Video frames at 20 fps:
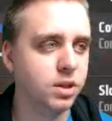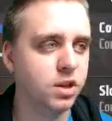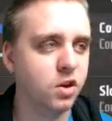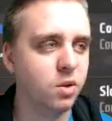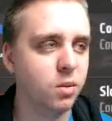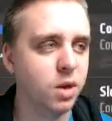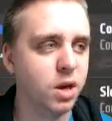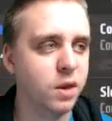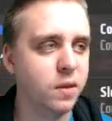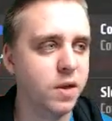
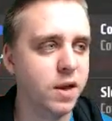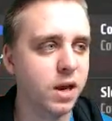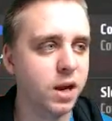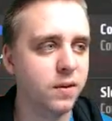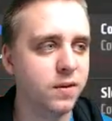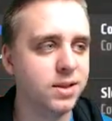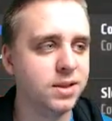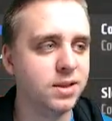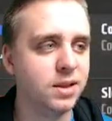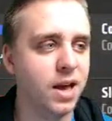What's everybody
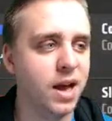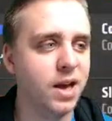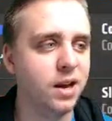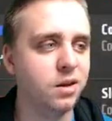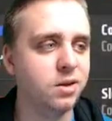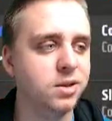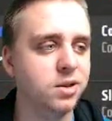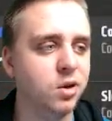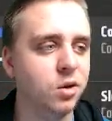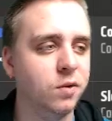think of the
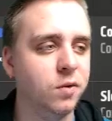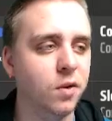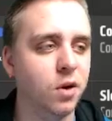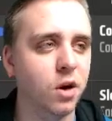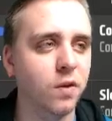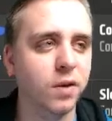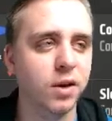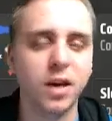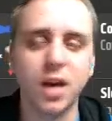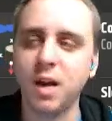sliders so
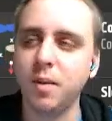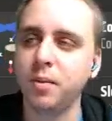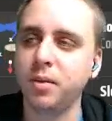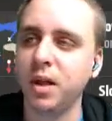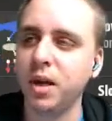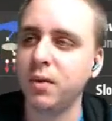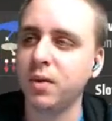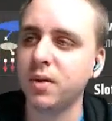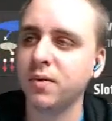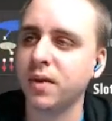far in the
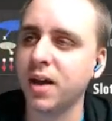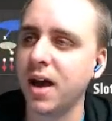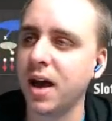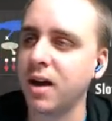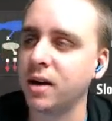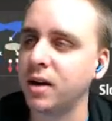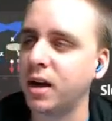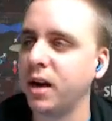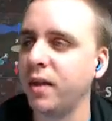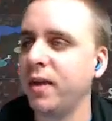gameplay we've
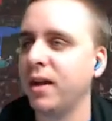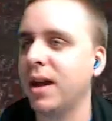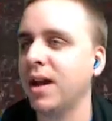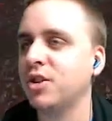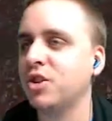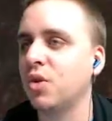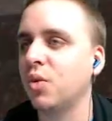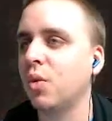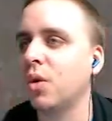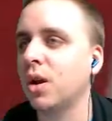gotten? Anything I